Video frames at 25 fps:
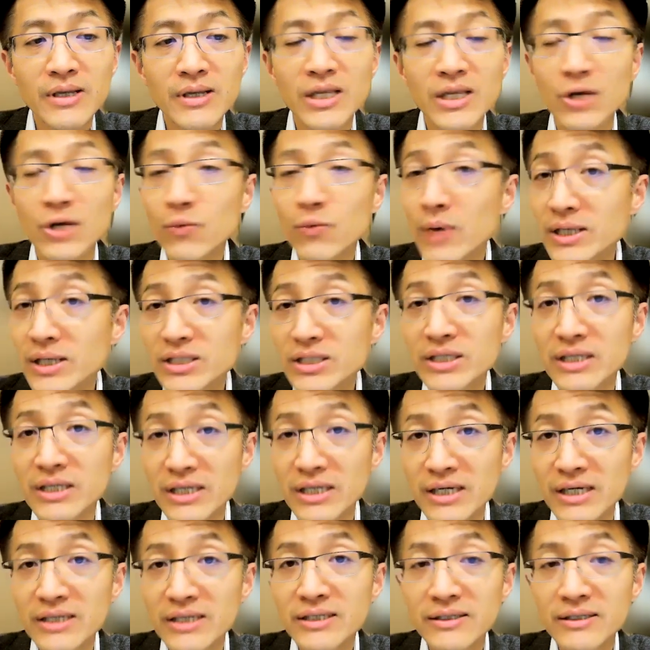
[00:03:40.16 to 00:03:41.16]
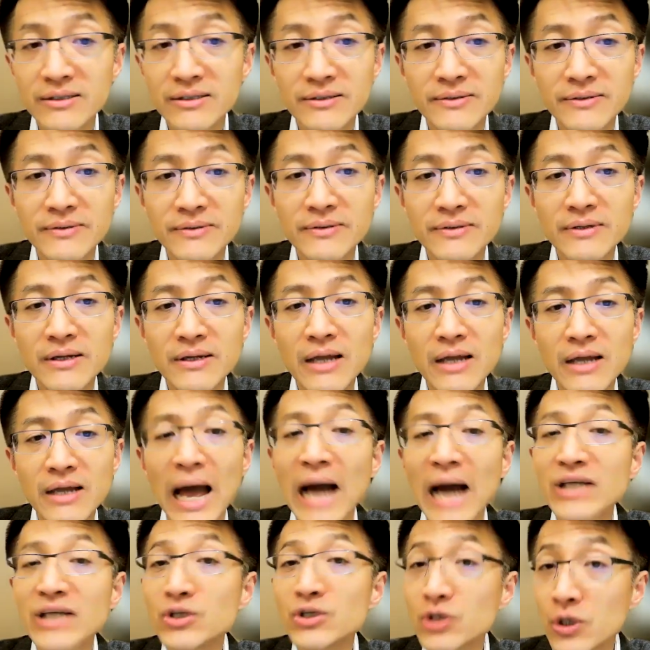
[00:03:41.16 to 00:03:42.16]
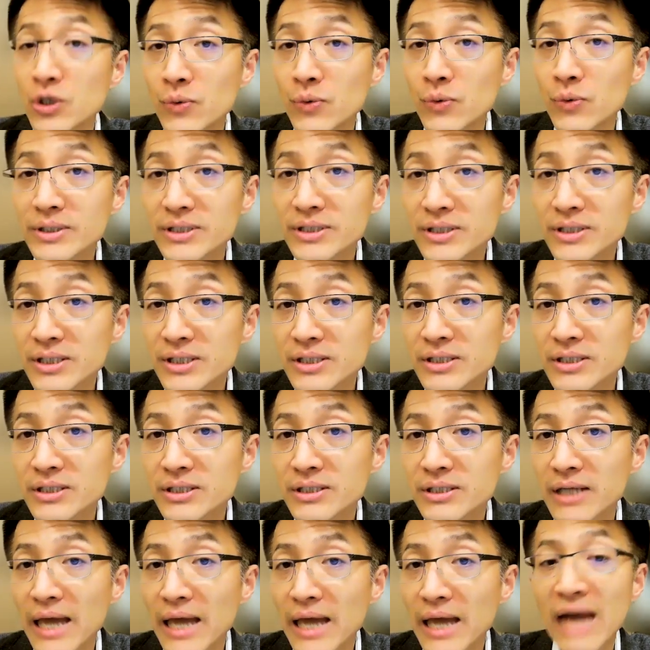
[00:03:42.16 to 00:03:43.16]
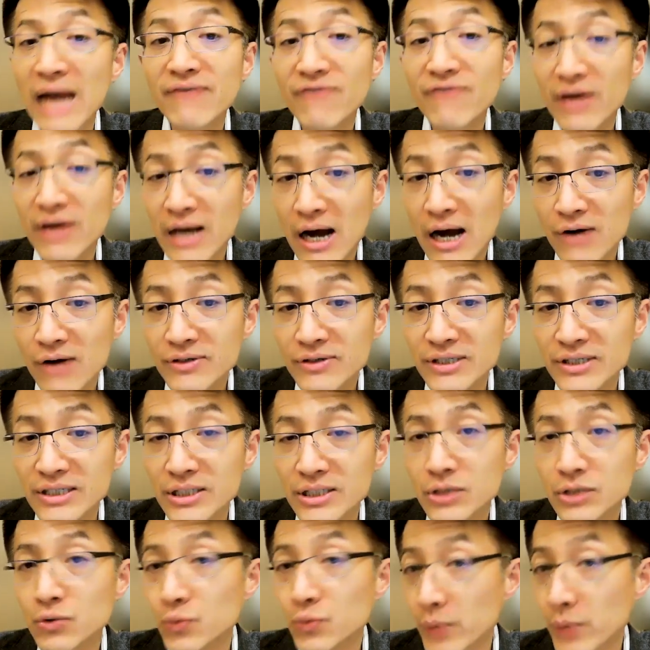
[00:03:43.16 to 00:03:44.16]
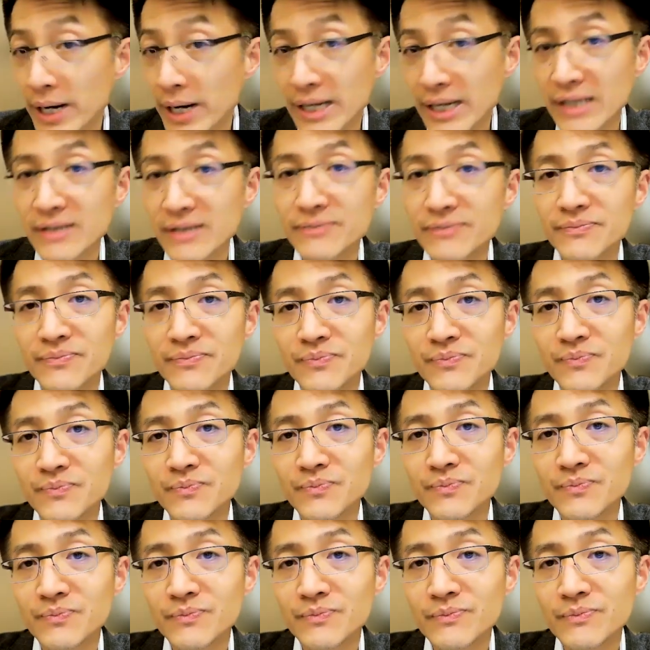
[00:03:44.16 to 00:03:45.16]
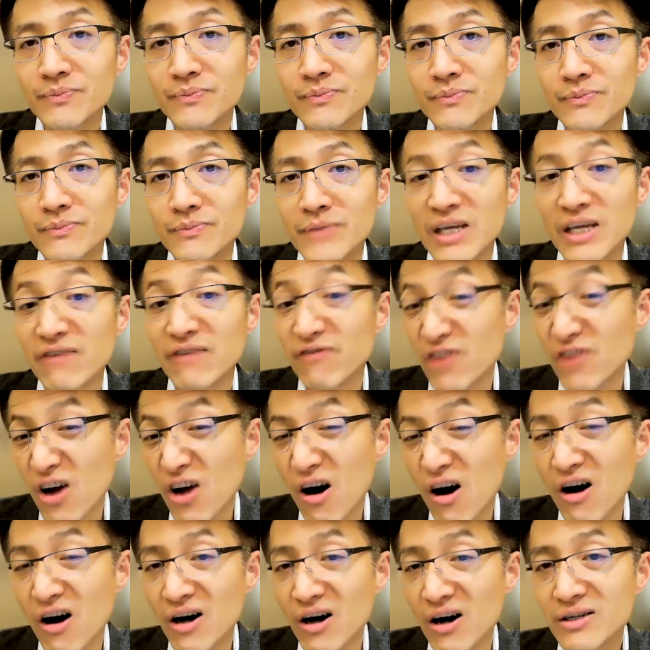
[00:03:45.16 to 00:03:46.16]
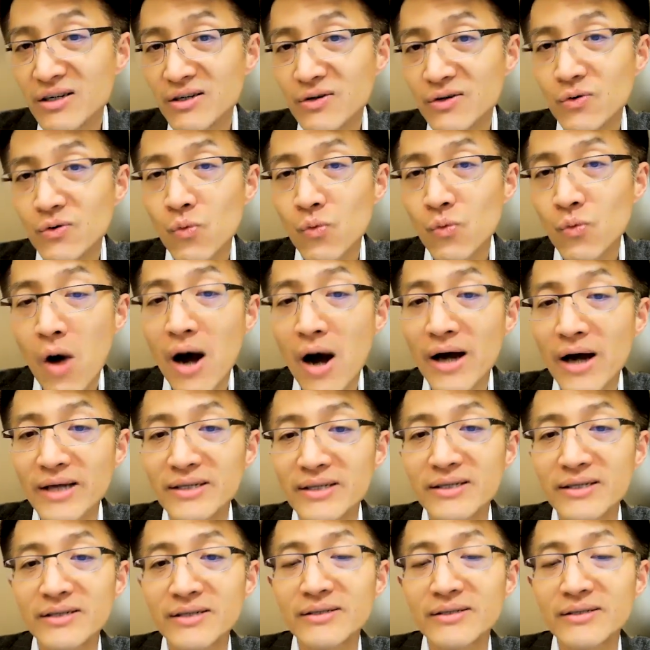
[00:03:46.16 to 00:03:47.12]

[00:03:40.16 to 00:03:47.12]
The question is, are universities and faculties ready? If not, why?